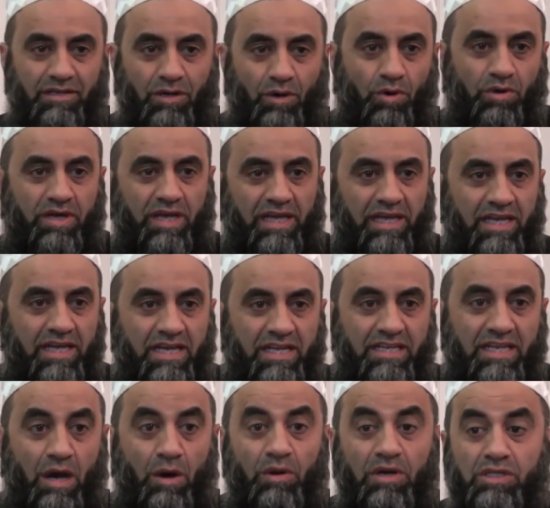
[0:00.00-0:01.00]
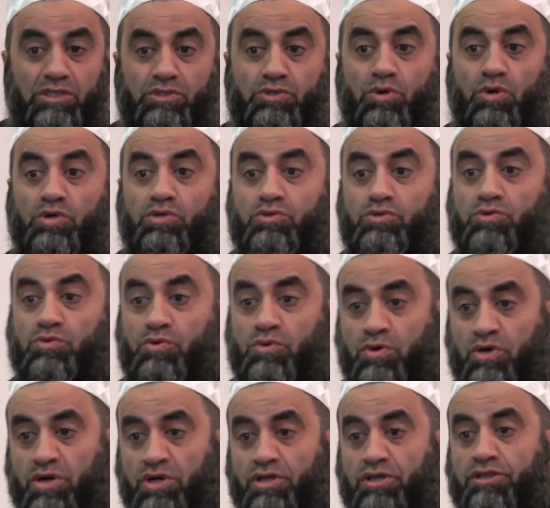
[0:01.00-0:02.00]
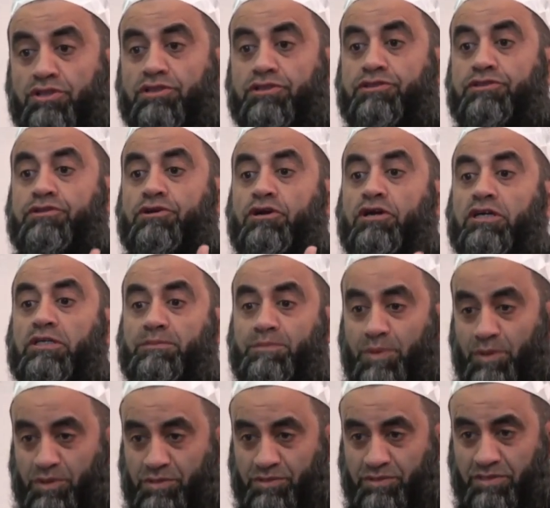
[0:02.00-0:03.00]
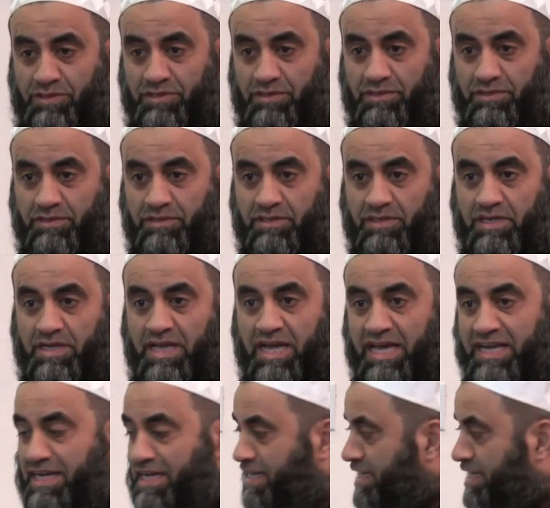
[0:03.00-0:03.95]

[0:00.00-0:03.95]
Okay, now let's go to third person. And